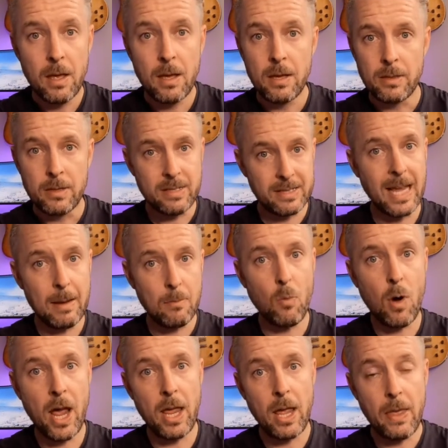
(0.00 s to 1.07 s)
The same
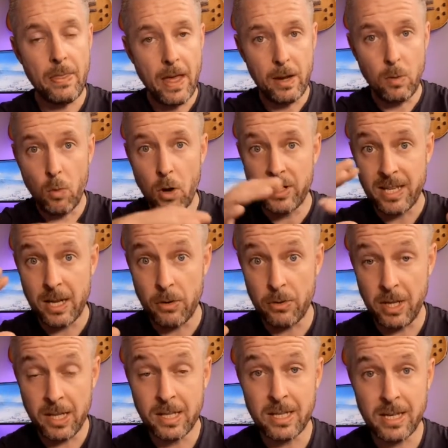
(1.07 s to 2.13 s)
way that it works out on
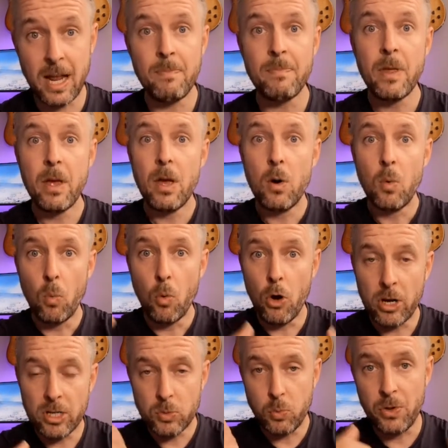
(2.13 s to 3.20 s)
the internet
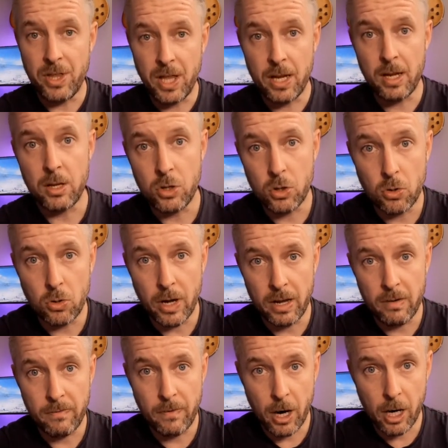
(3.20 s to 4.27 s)
works within your
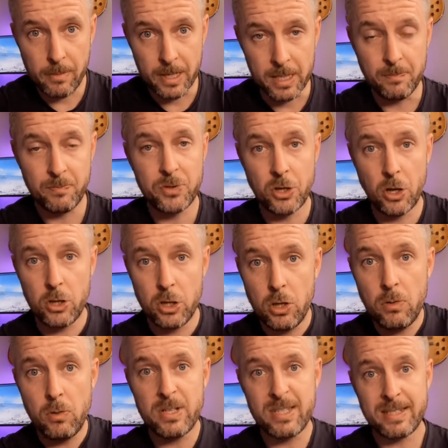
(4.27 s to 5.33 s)
environment. So
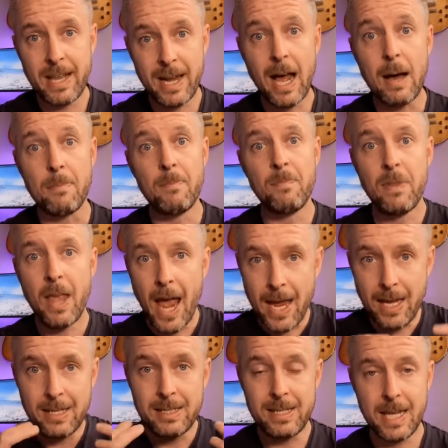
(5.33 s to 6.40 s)
you set up
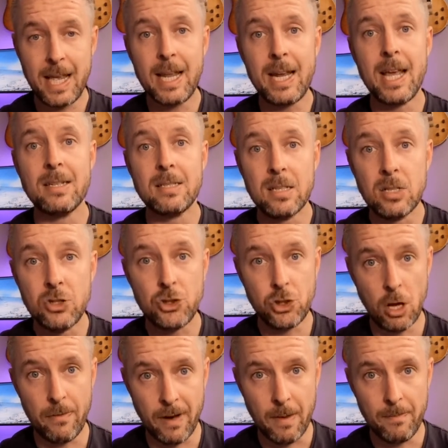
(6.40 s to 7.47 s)
a DNS
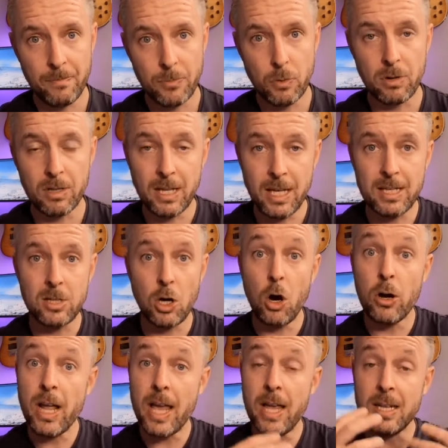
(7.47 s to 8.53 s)
server, or at least
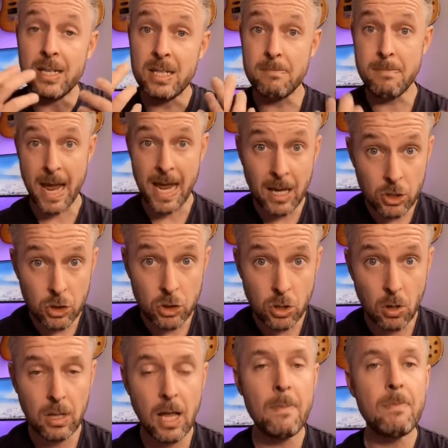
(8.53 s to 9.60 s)
on a domain
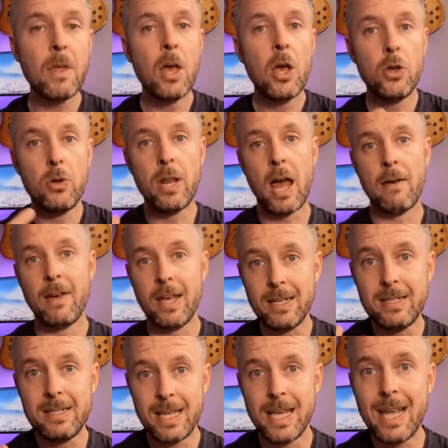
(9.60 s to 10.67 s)
controller, you'd have a
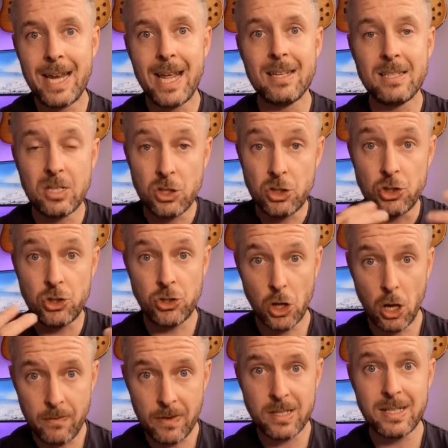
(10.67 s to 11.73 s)
DNS
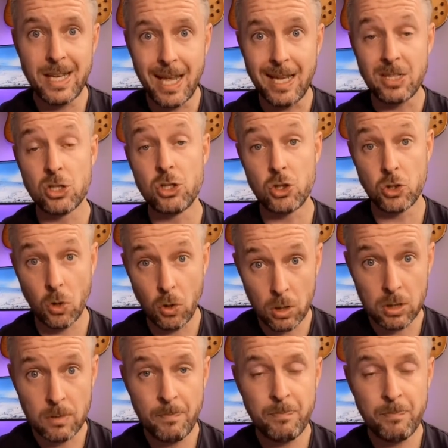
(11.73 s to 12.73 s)
service installed,